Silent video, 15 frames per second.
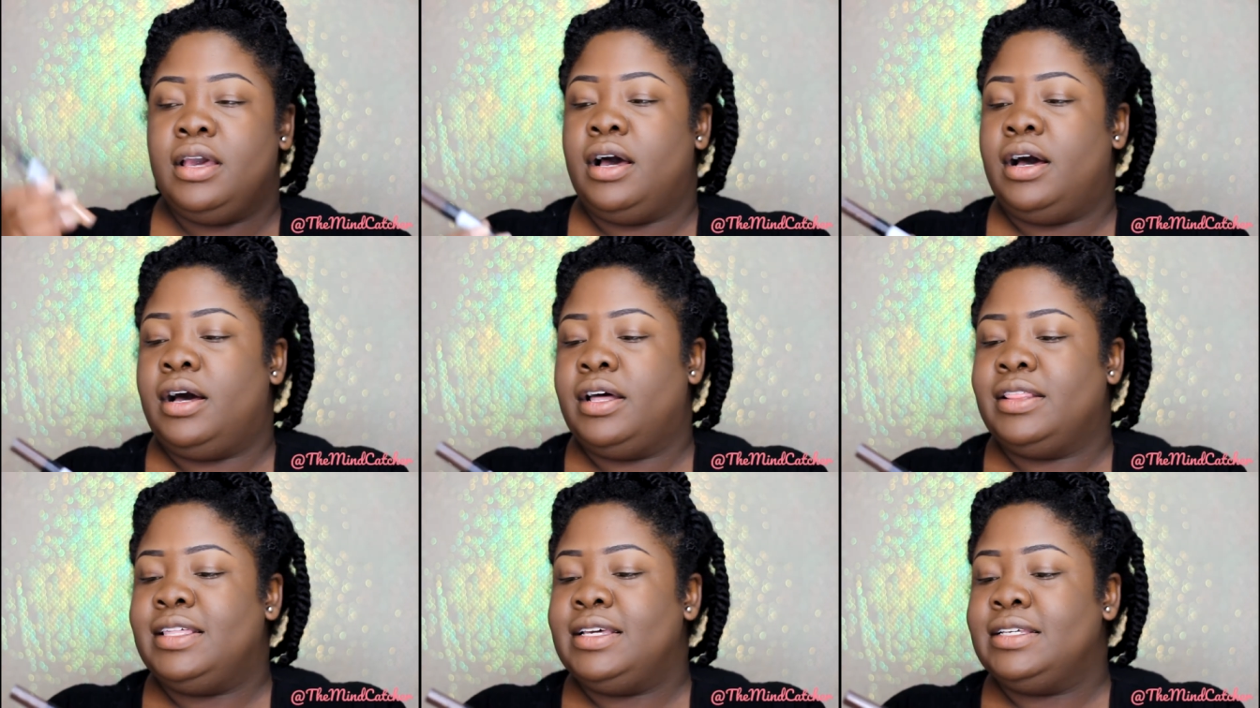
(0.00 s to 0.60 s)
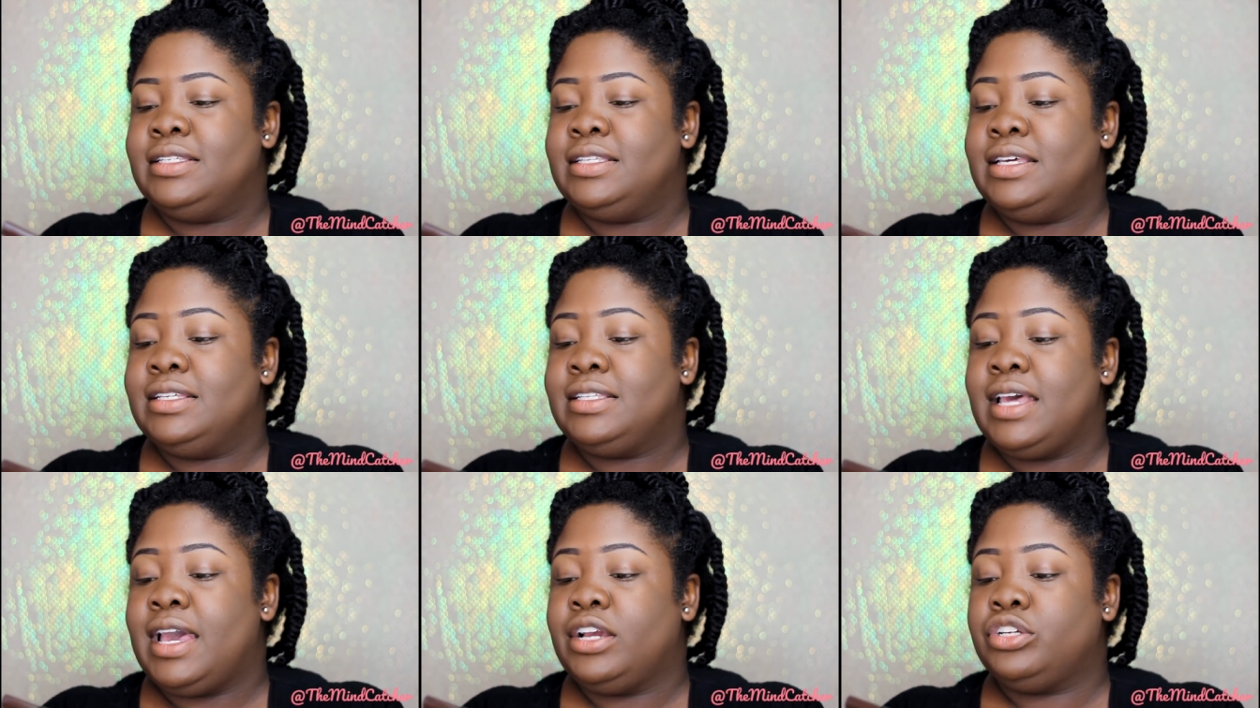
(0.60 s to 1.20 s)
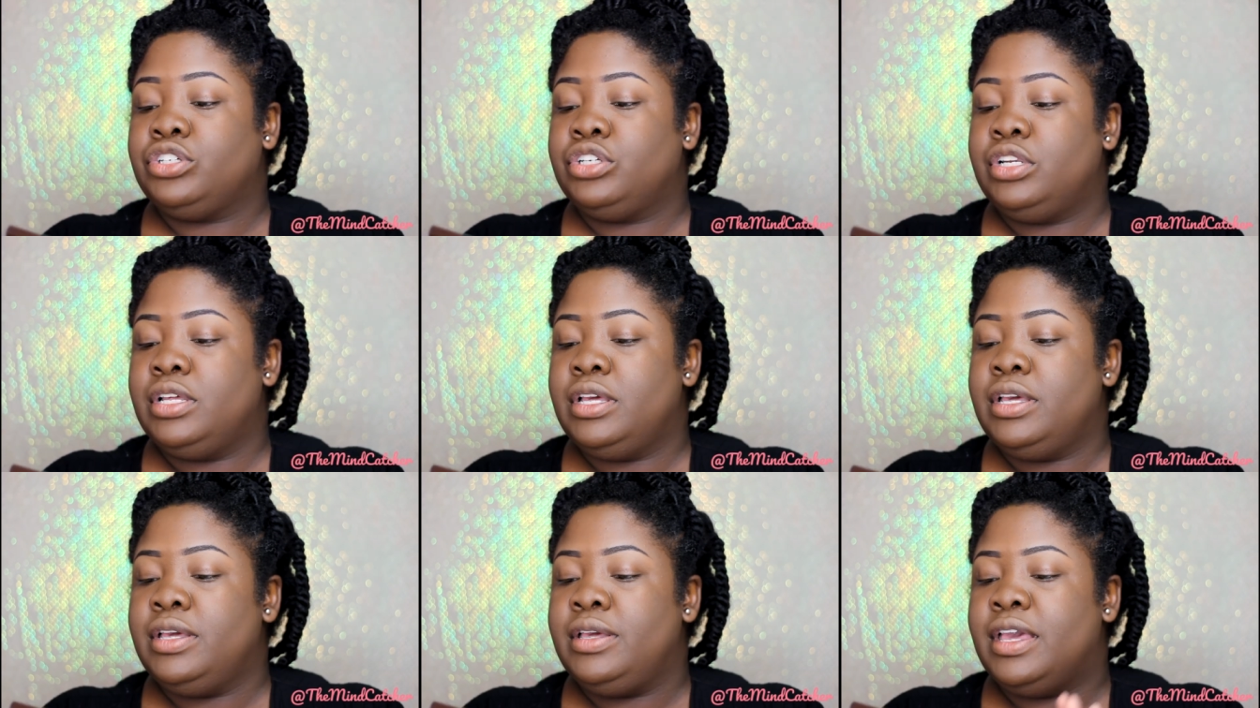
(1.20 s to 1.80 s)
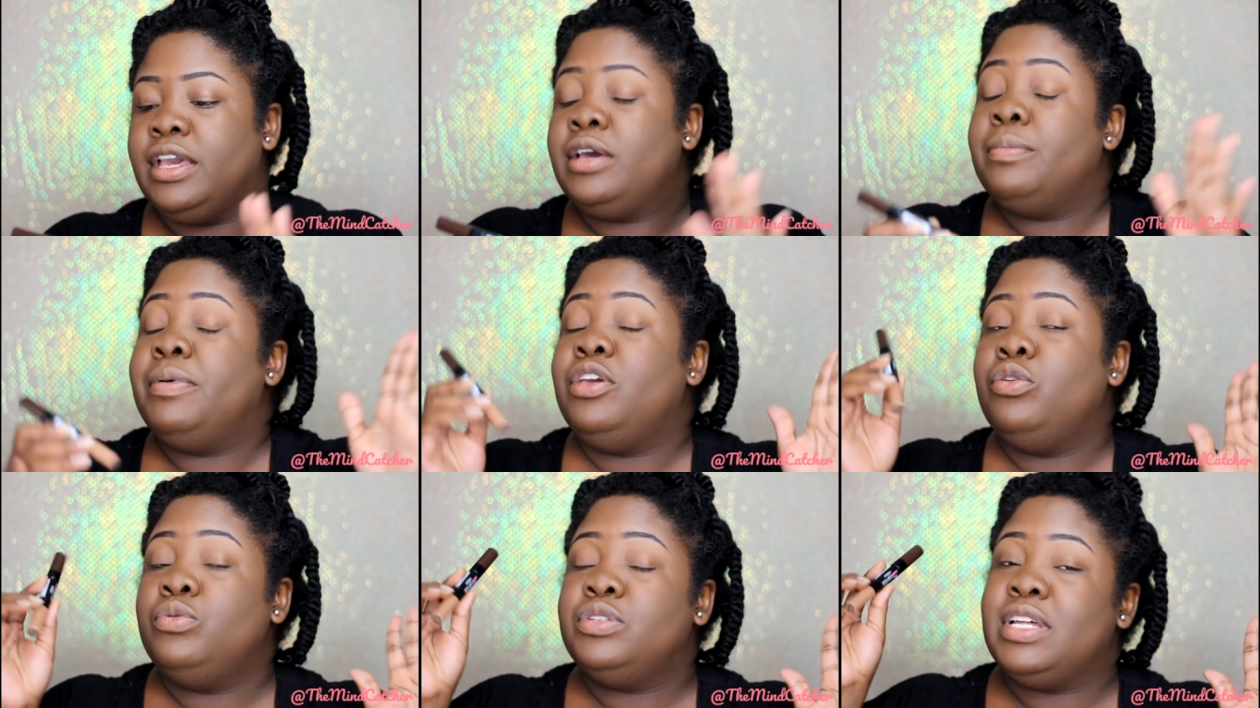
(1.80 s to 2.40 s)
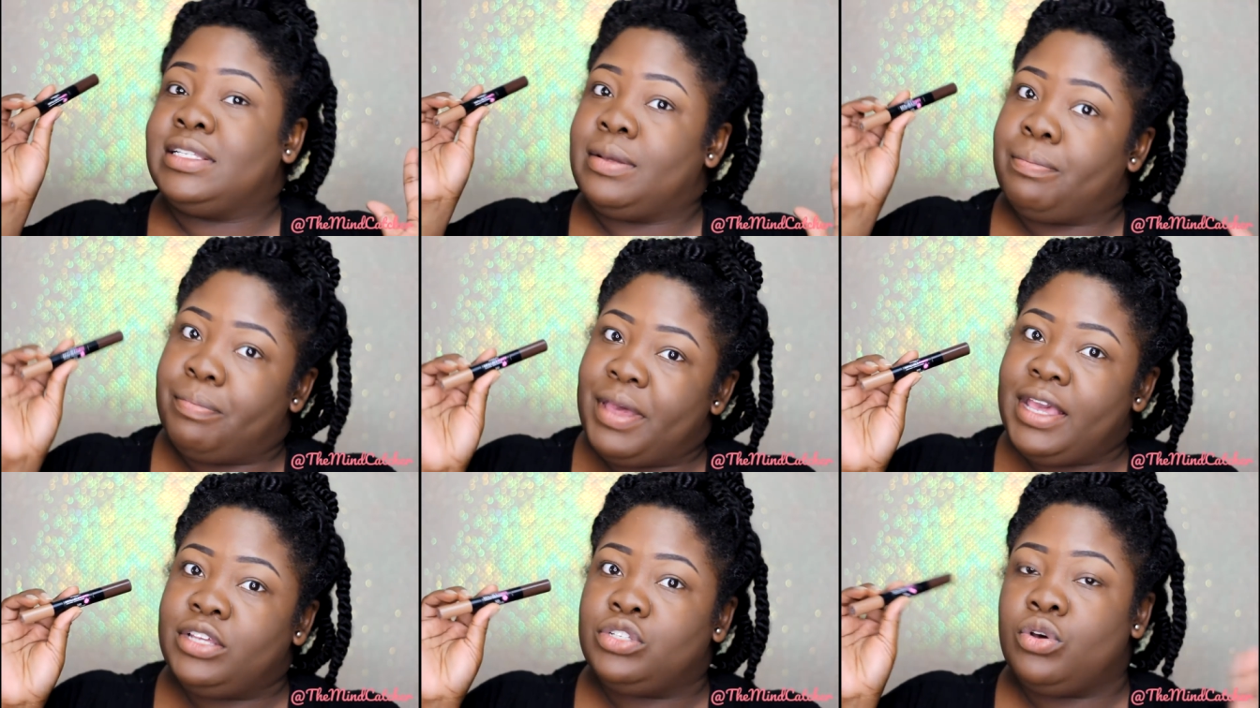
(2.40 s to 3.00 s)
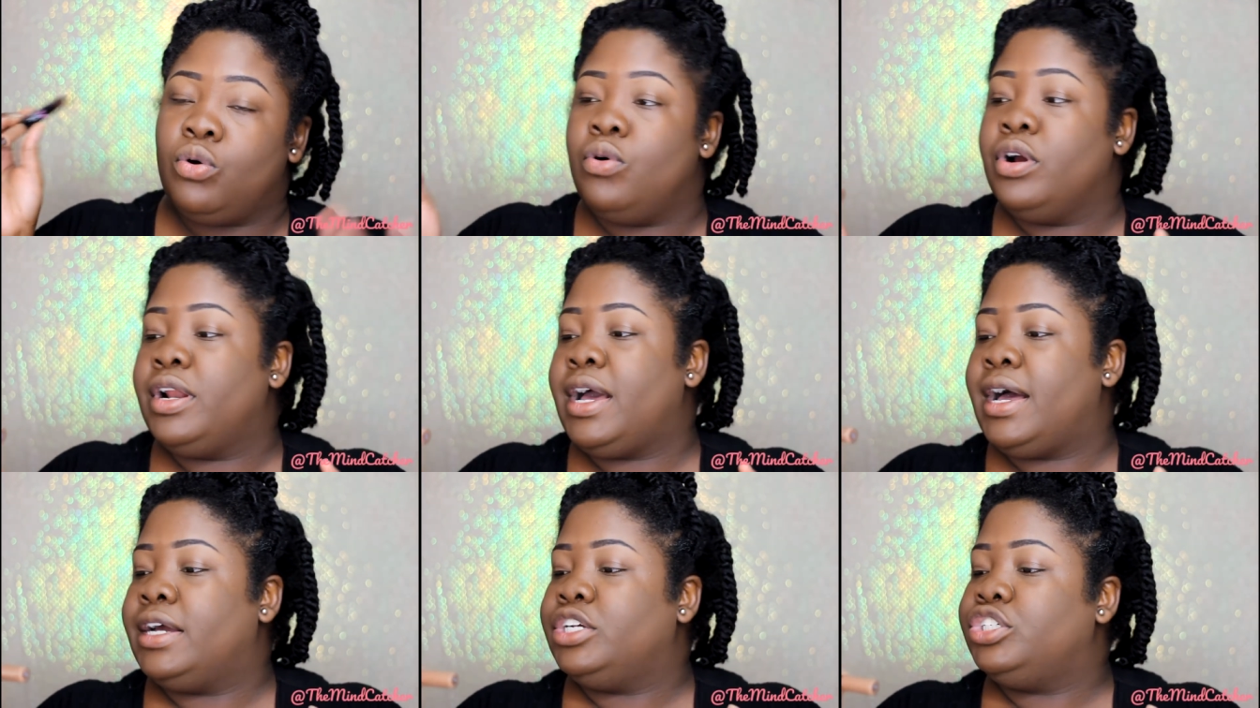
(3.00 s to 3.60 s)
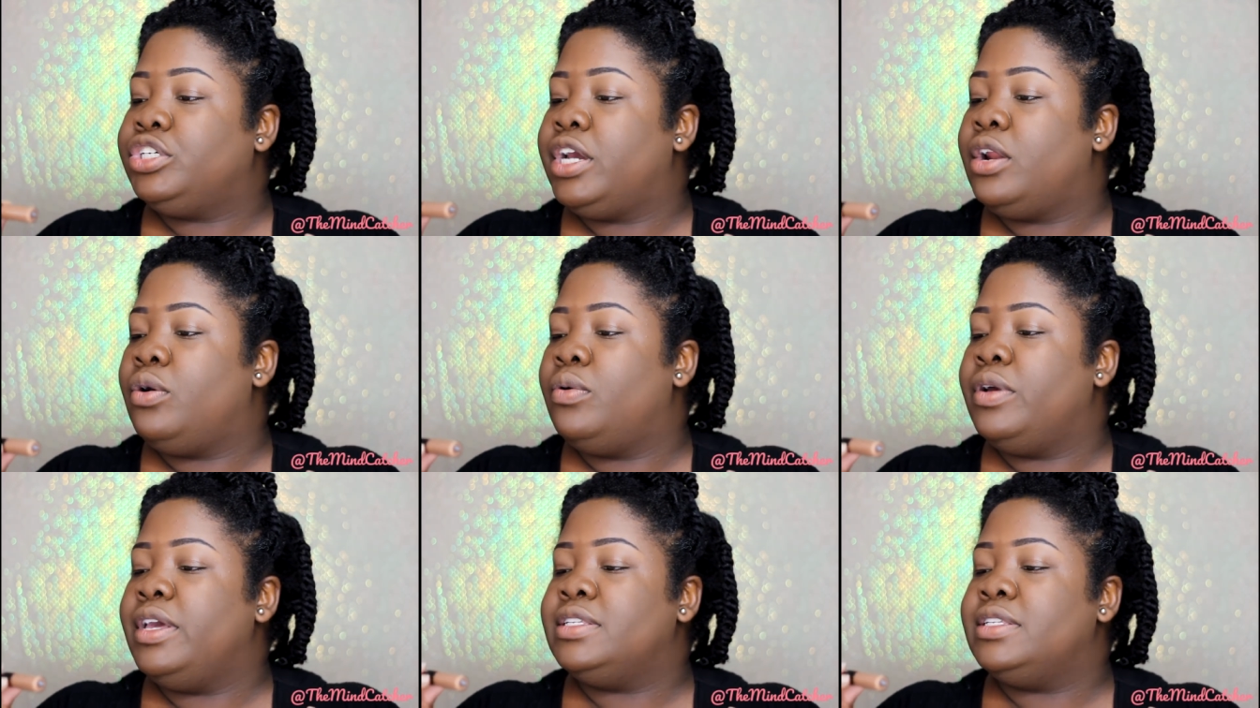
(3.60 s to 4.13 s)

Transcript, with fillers: Uh, this is actually, it could be used as a base or an eyeshadow.